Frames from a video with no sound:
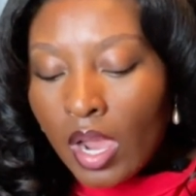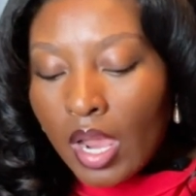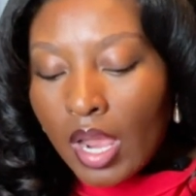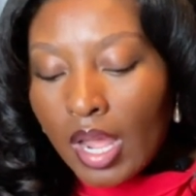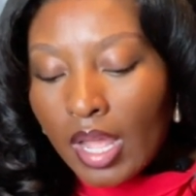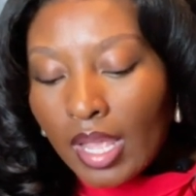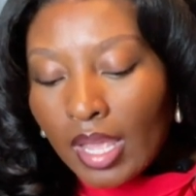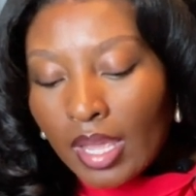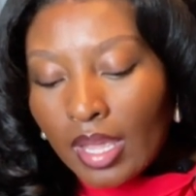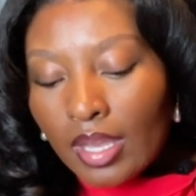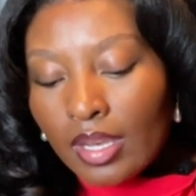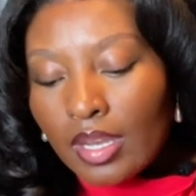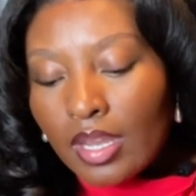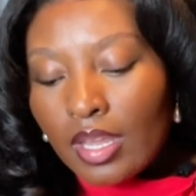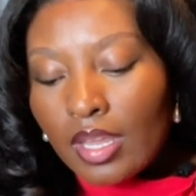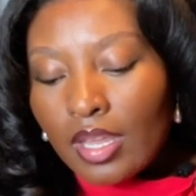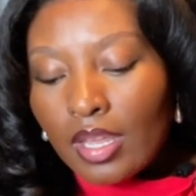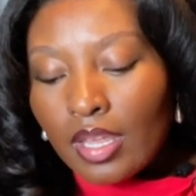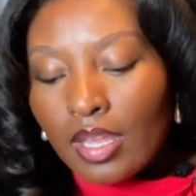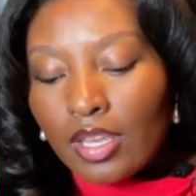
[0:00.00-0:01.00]
And
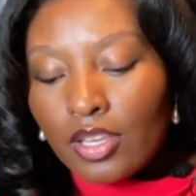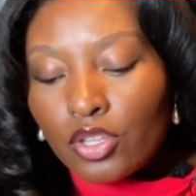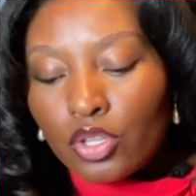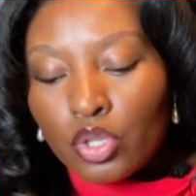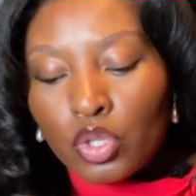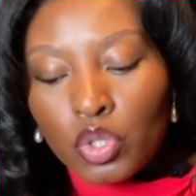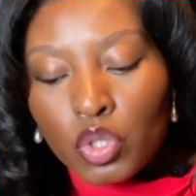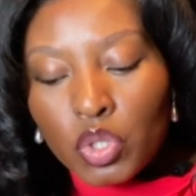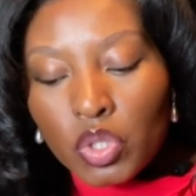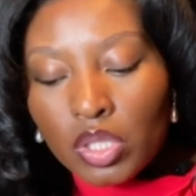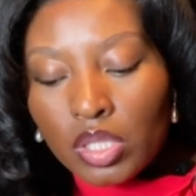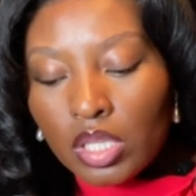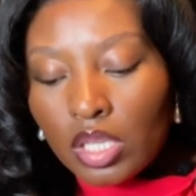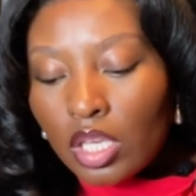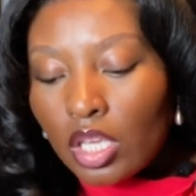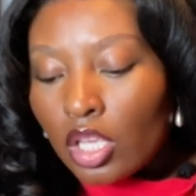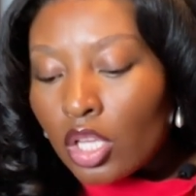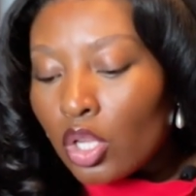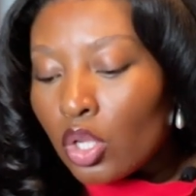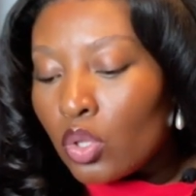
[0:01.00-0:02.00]
it usually
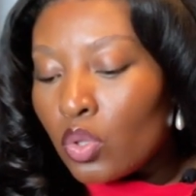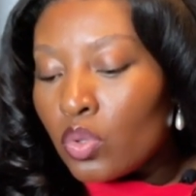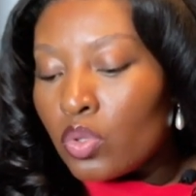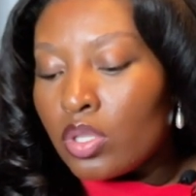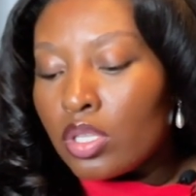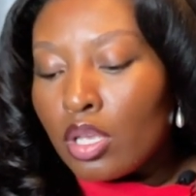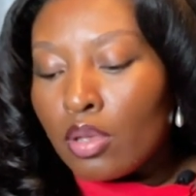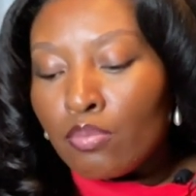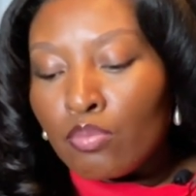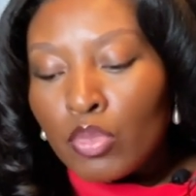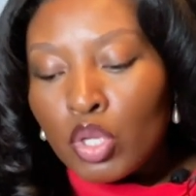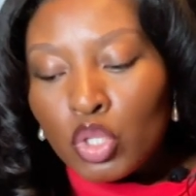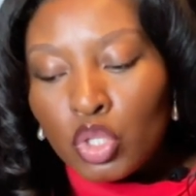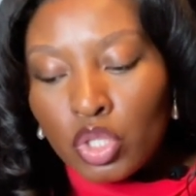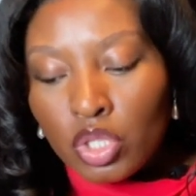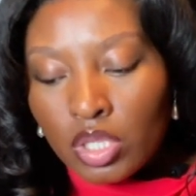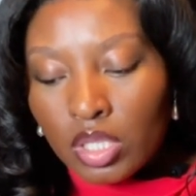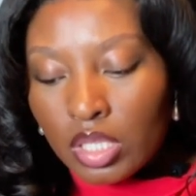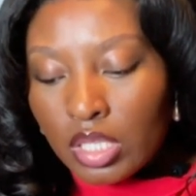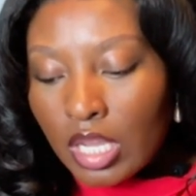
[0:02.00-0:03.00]
includes a
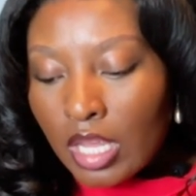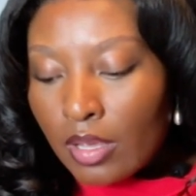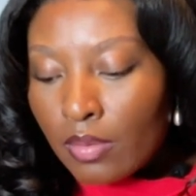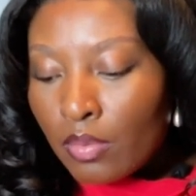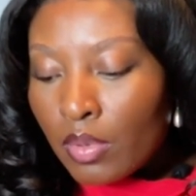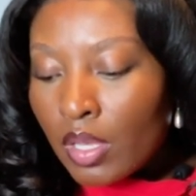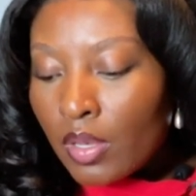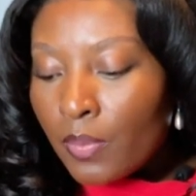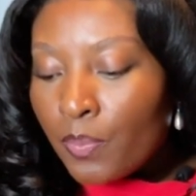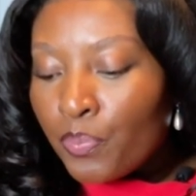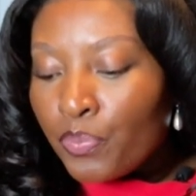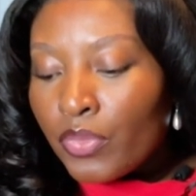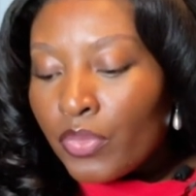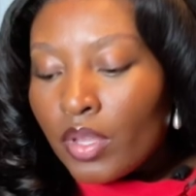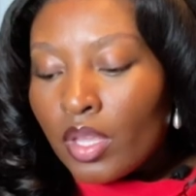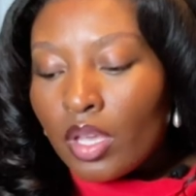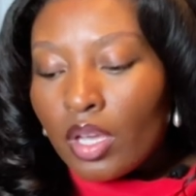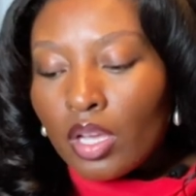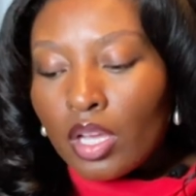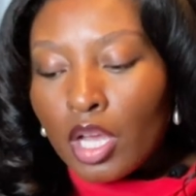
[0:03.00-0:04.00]
mission statement,
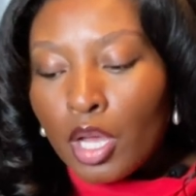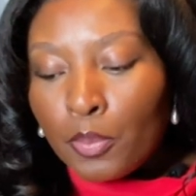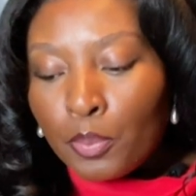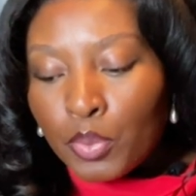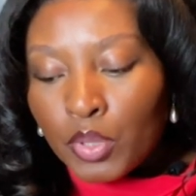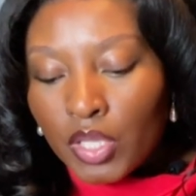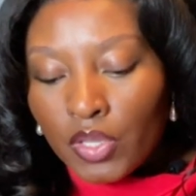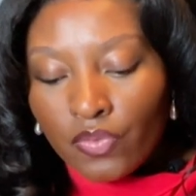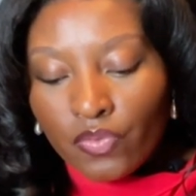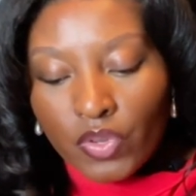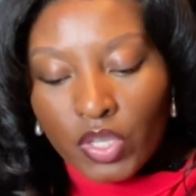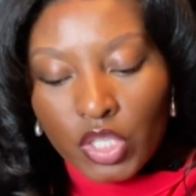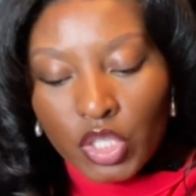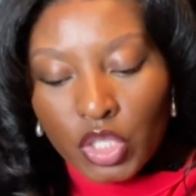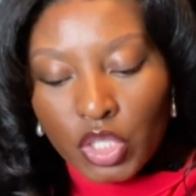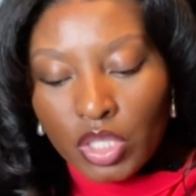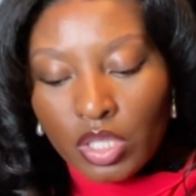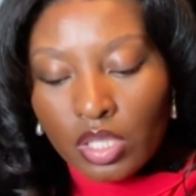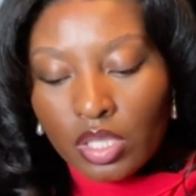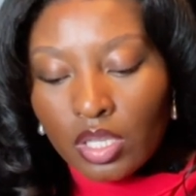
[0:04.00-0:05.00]
a company
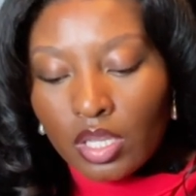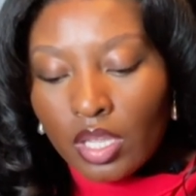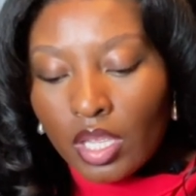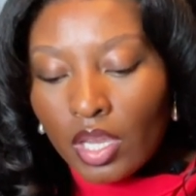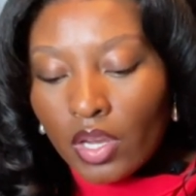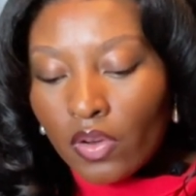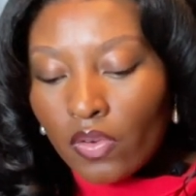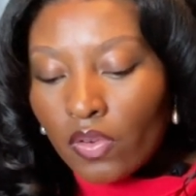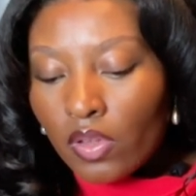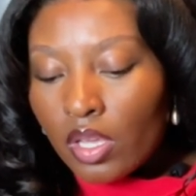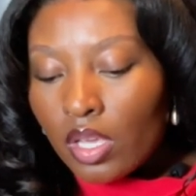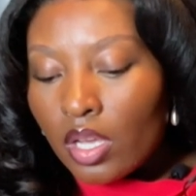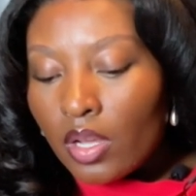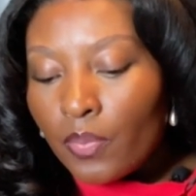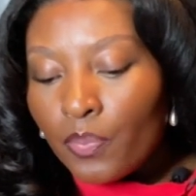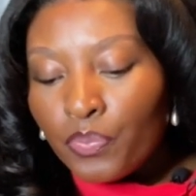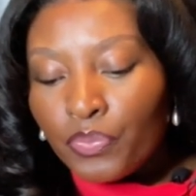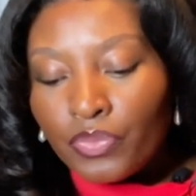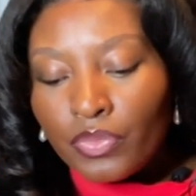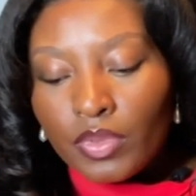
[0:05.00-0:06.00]
vision area,
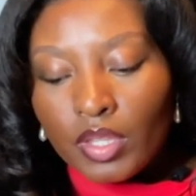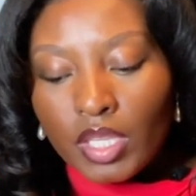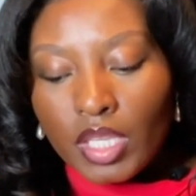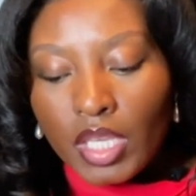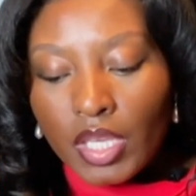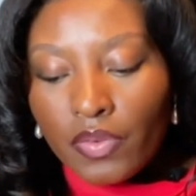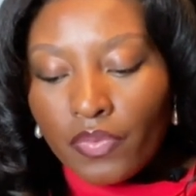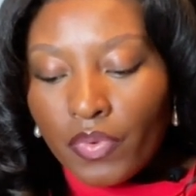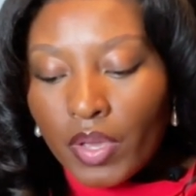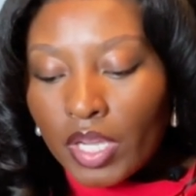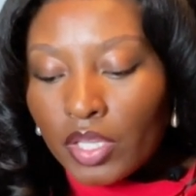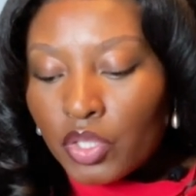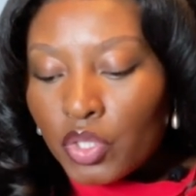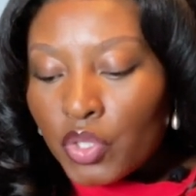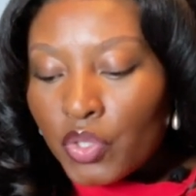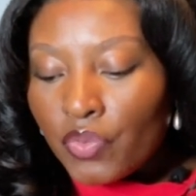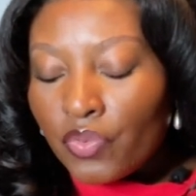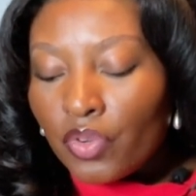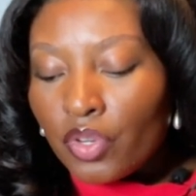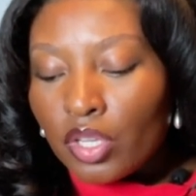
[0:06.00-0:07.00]
key
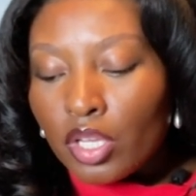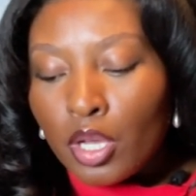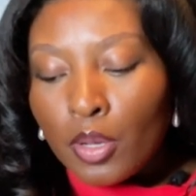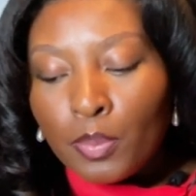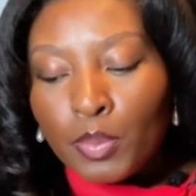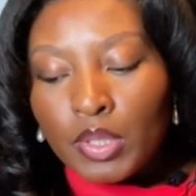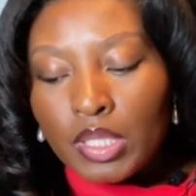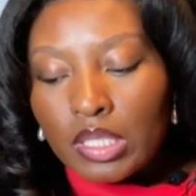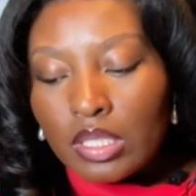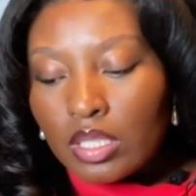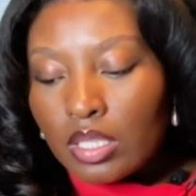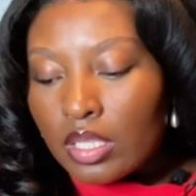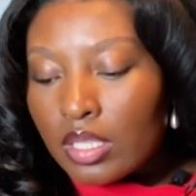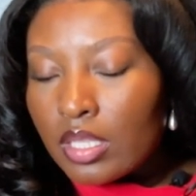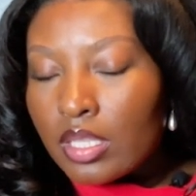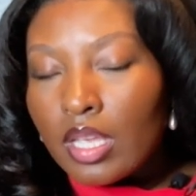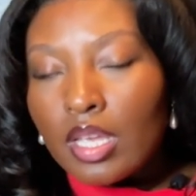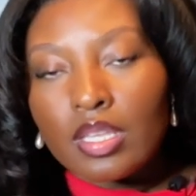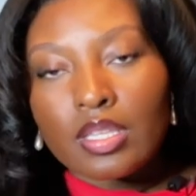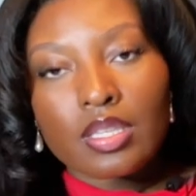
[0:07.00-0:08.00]
factors for a company's
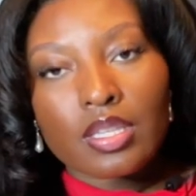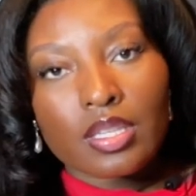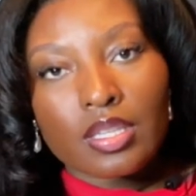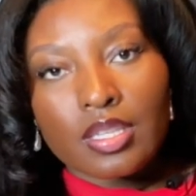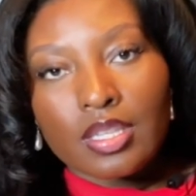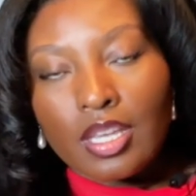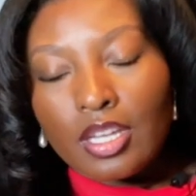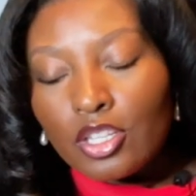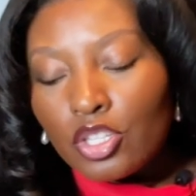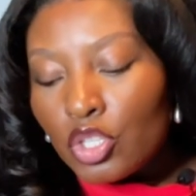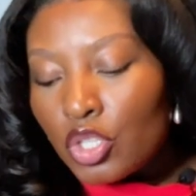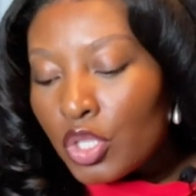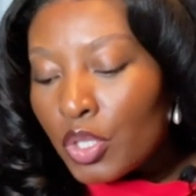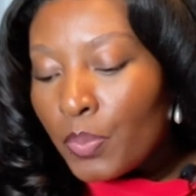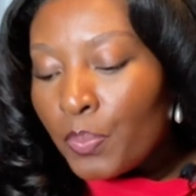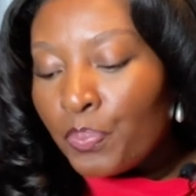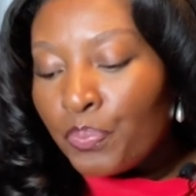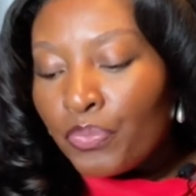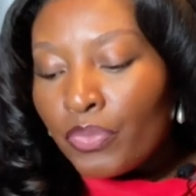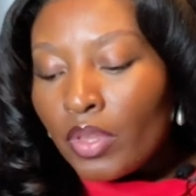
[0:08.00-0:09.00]
success
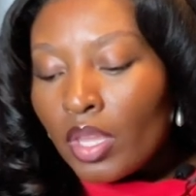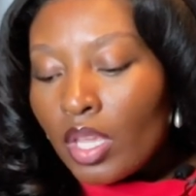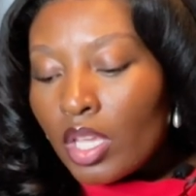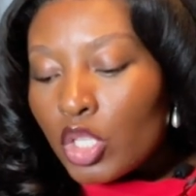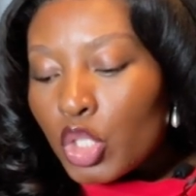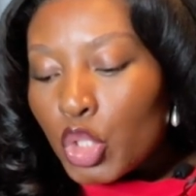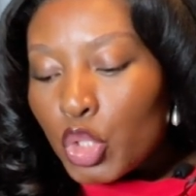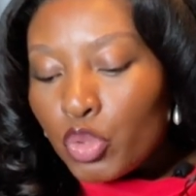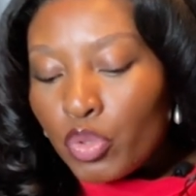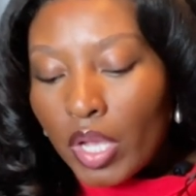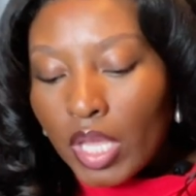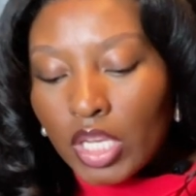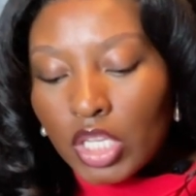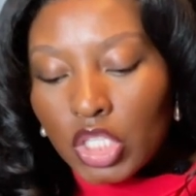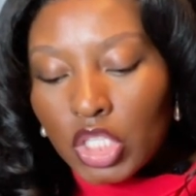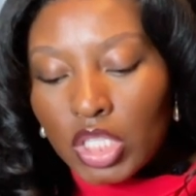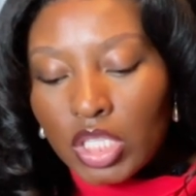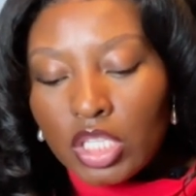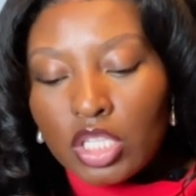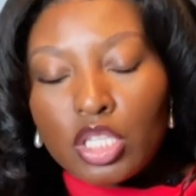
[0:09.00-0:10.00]
section,
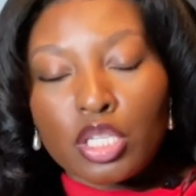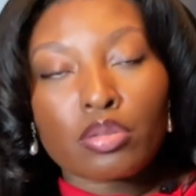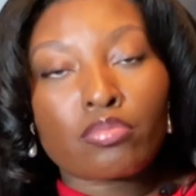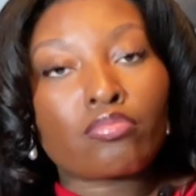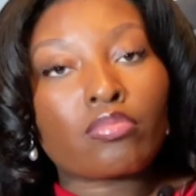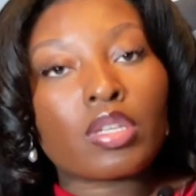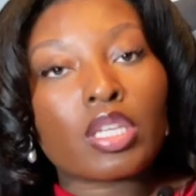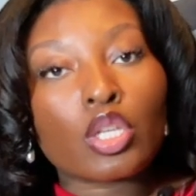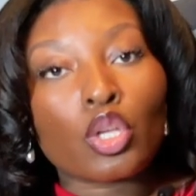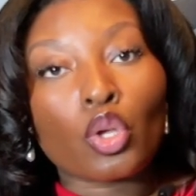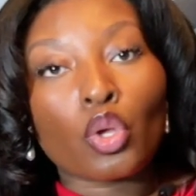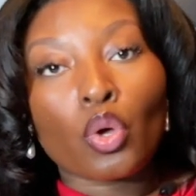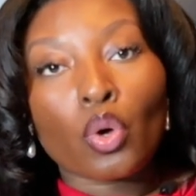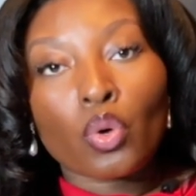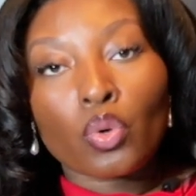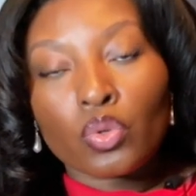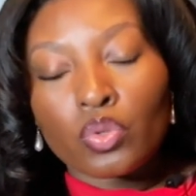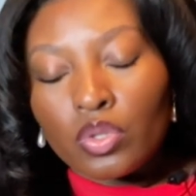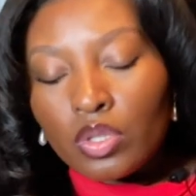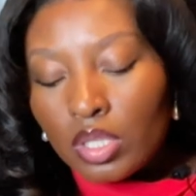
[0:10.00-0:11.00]
strategies to meet
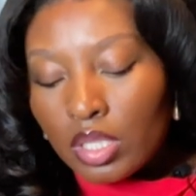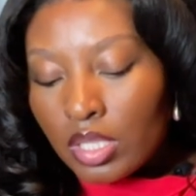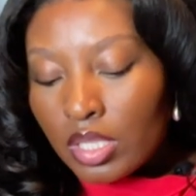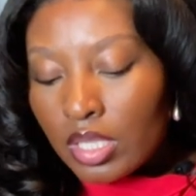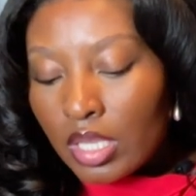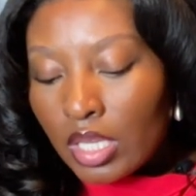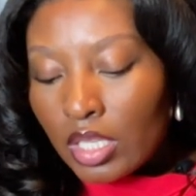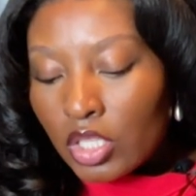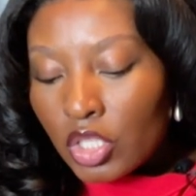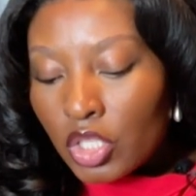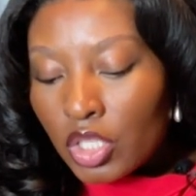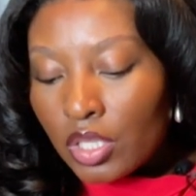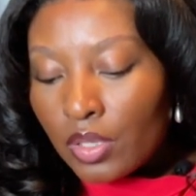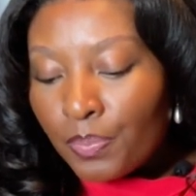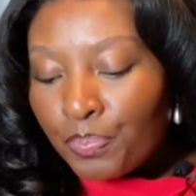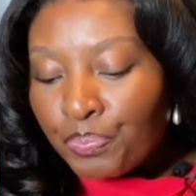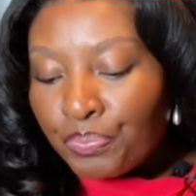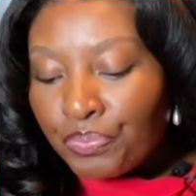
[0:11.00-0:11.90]
goals section,